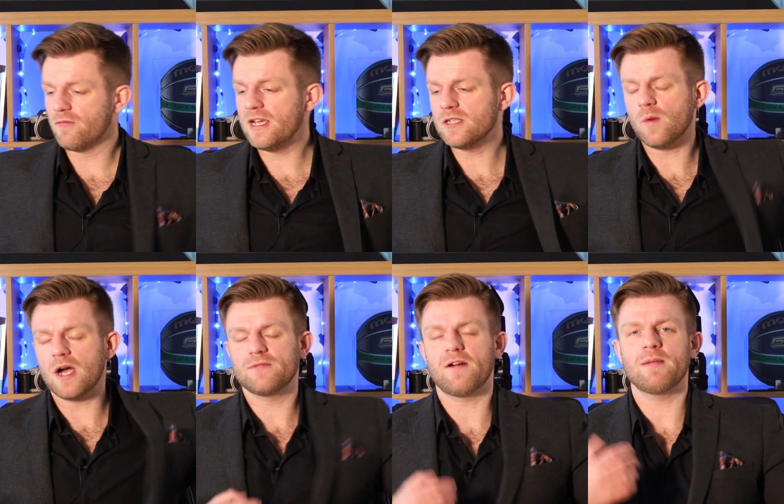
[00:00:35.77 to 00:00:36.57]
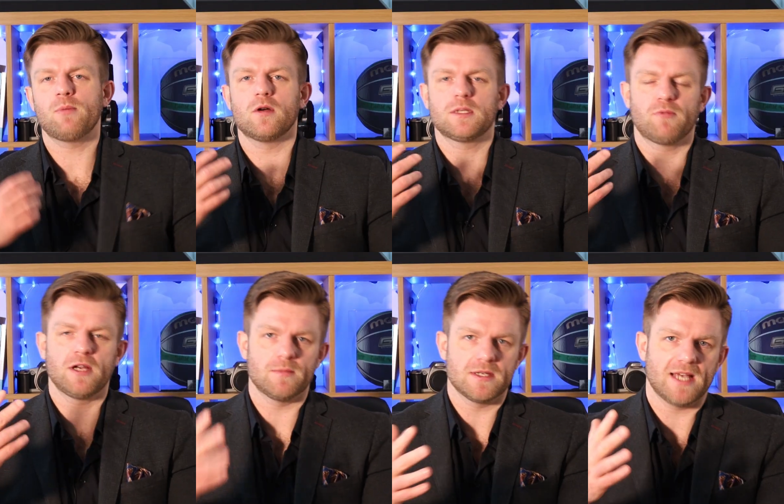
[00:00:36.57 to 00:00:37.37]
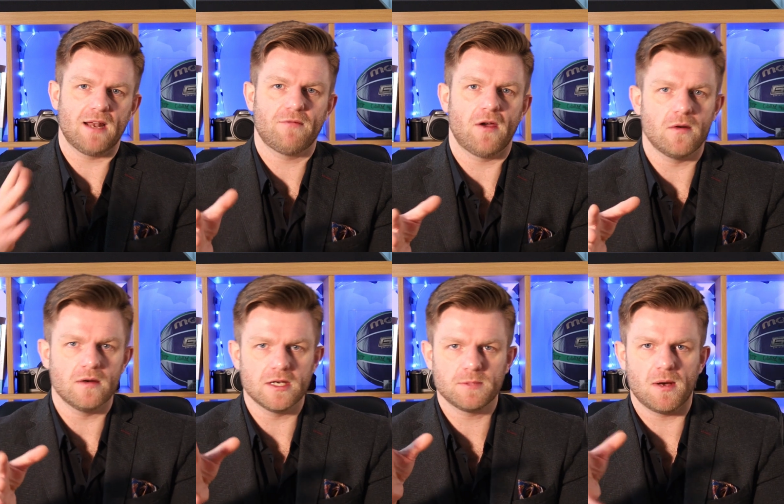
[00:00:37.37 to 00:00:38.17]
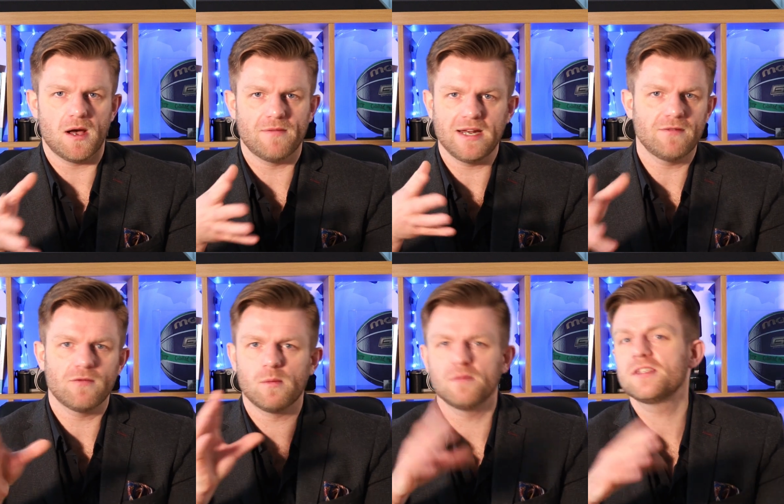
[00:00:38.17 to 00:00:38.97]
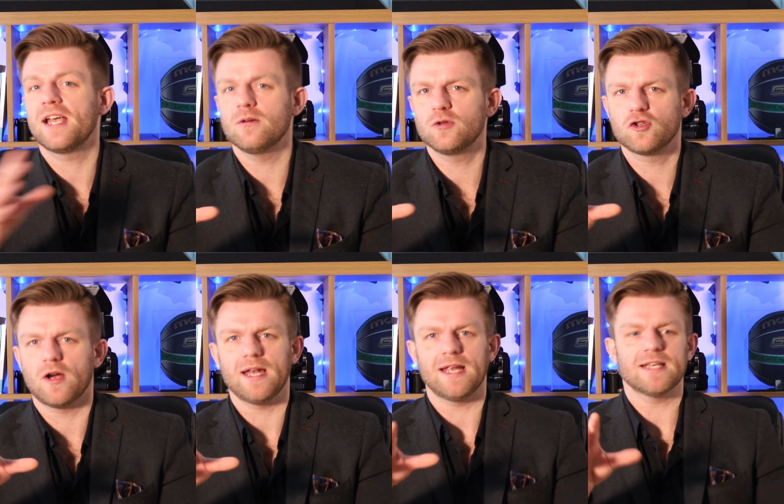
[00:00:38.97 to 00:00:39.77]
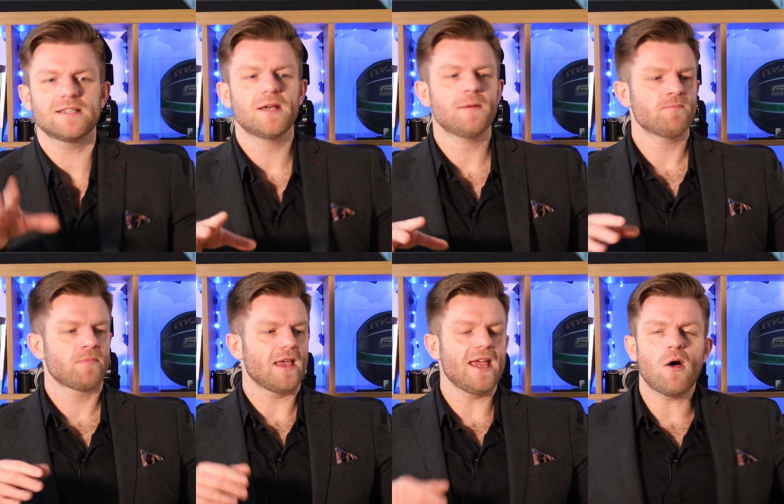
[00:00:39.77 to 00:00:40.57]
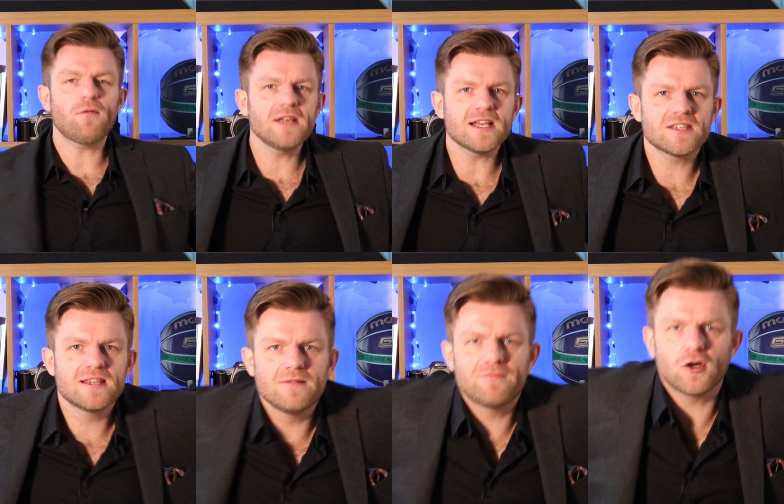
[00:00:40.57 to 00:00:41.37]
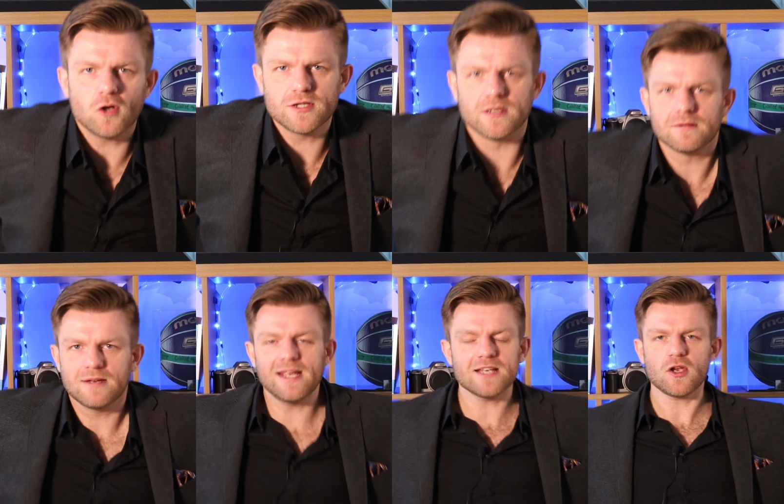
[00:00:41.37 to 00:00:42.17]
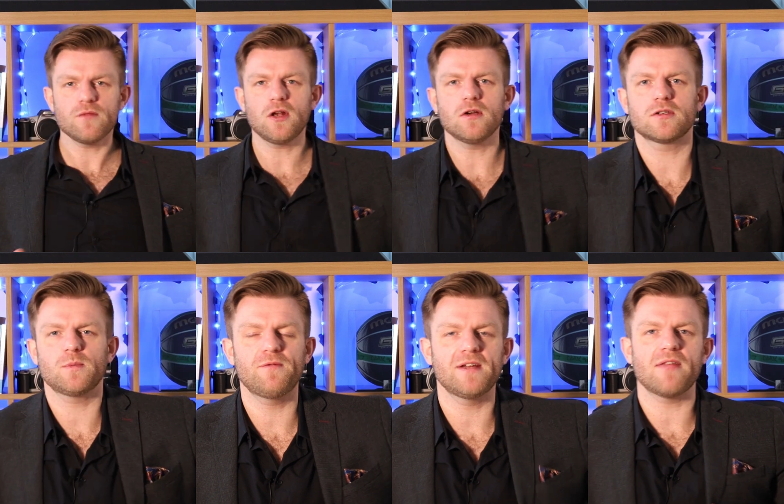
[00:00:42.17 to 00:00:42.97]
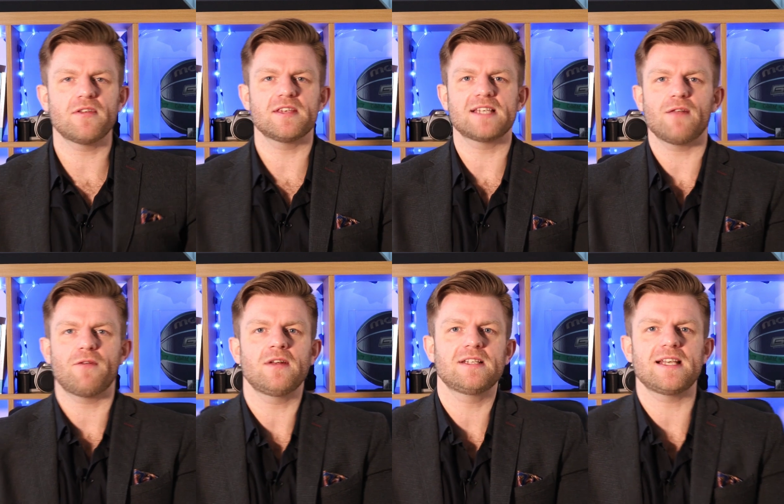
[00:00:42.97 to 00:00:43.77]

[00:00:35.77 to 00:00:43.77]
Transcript: the reason why it's very important to bring up the telephone as part of any form of sales training is it often gets forgotten. It gets overlooked. We forget that the telephone